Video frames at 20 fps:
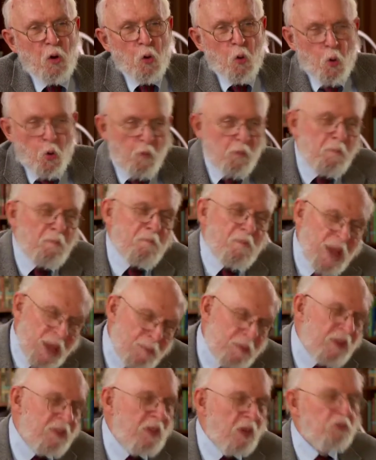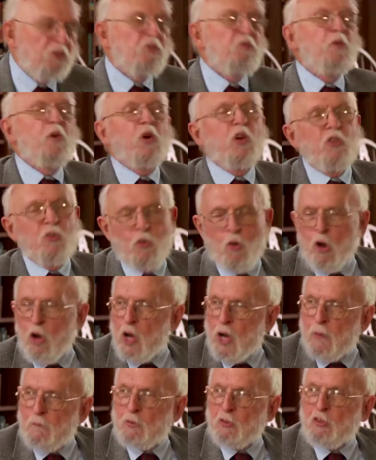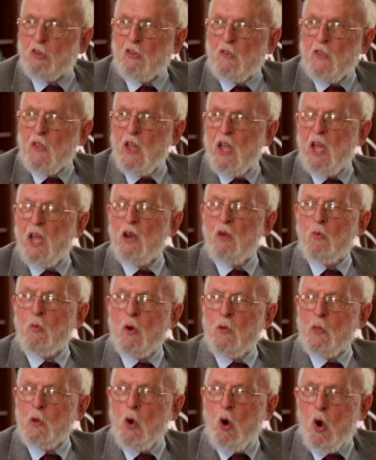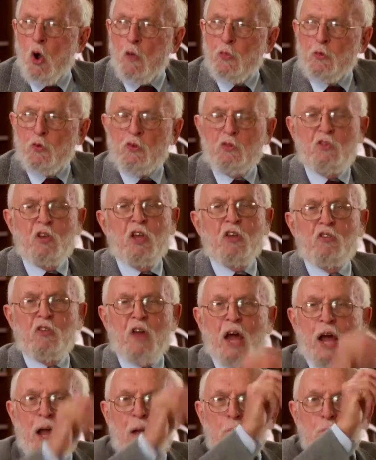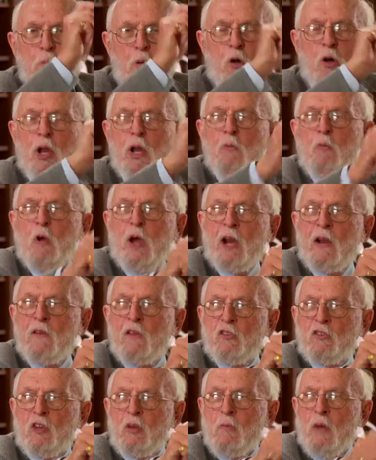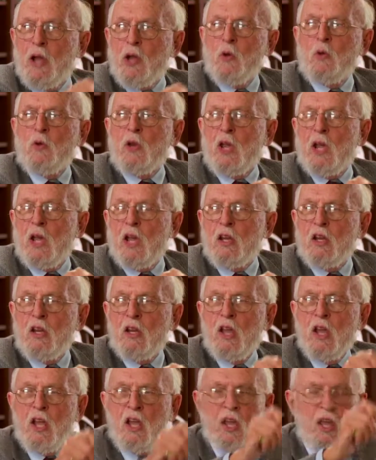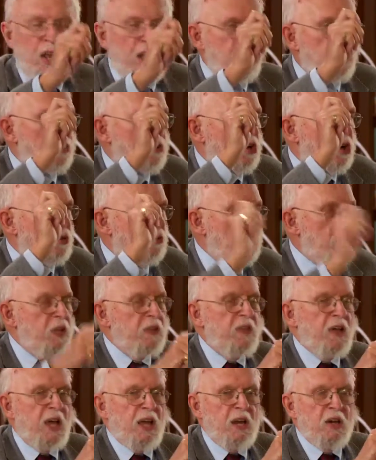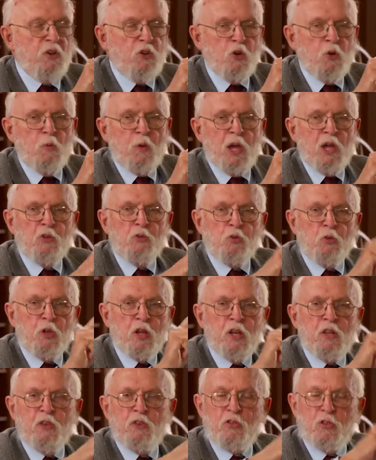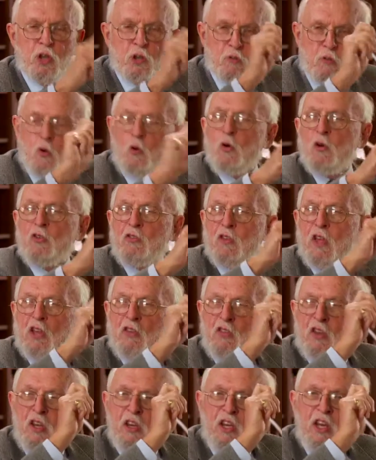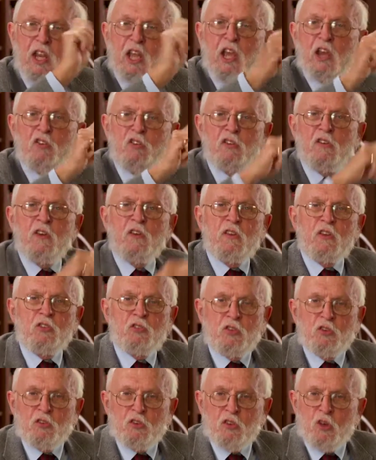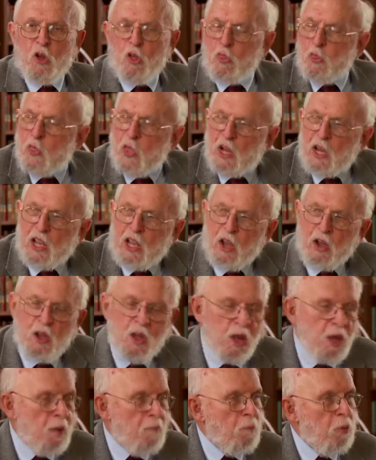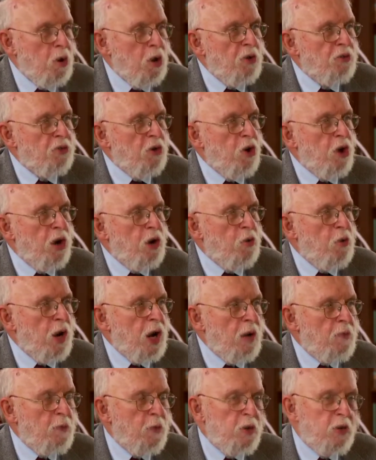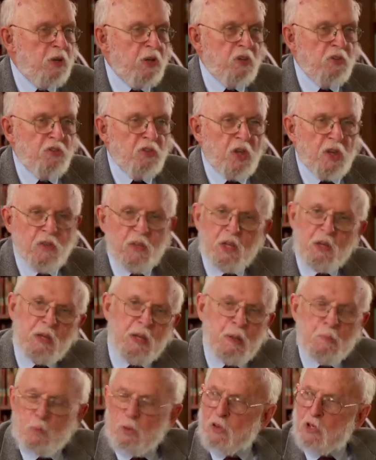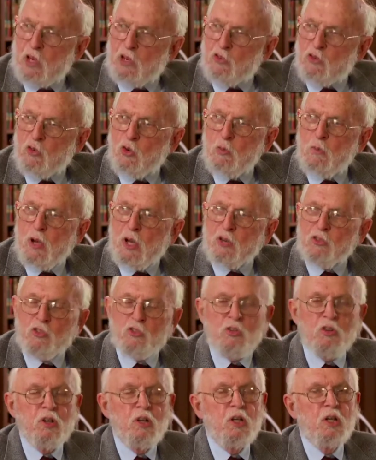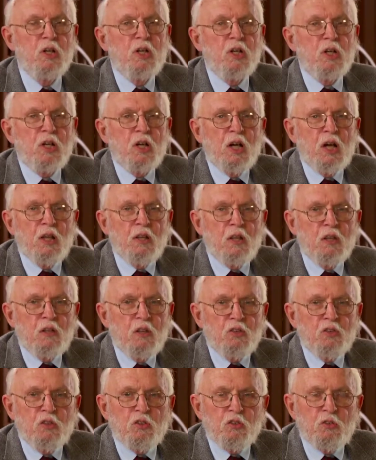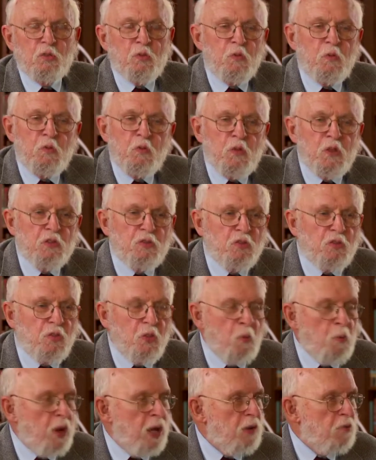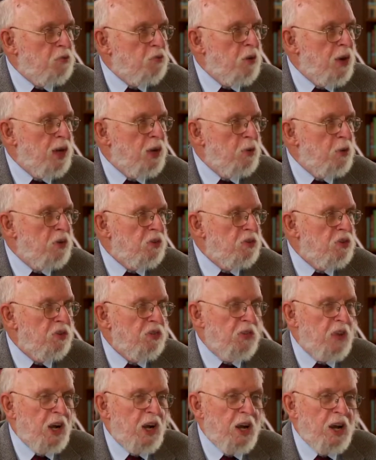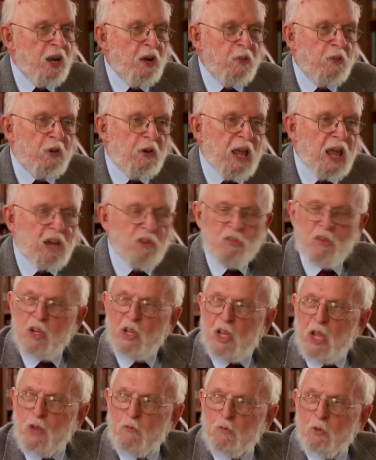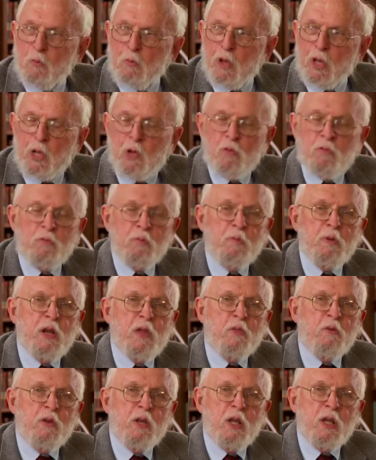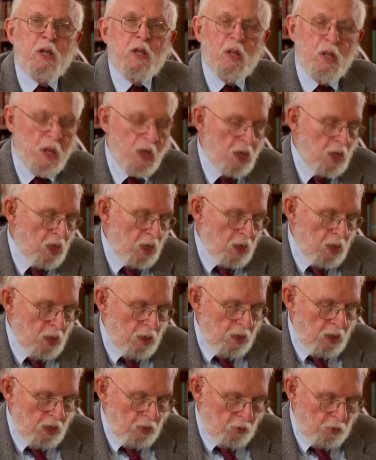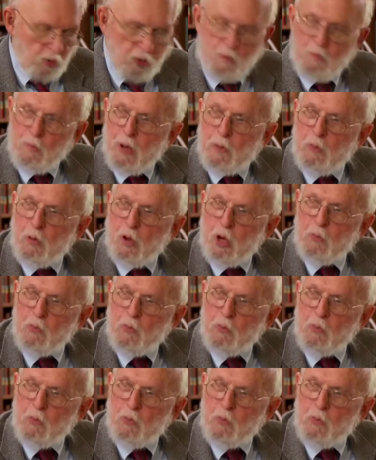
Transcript: or maybe there's a very strong emphasis at the end where the author says, I'm Paul, I'm writing this in my own hand. And you can read that in two ways. You can either say, of course, that's indication that this is authentic Paul's autograph, or you can say that he protests too much uh, that this is this is the way of trying to insist that a letter that actually came from later or from another hand uh, is written by Paul